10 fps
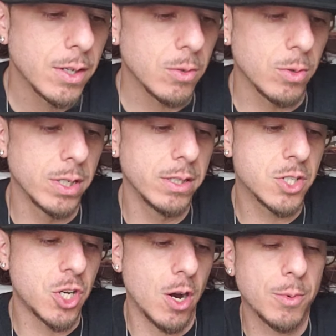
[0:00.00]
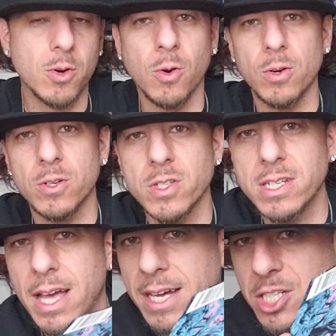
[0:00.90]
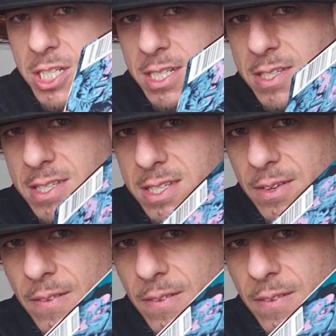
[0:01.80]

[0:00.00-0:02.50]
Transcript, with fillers: Really sharp corners and edges.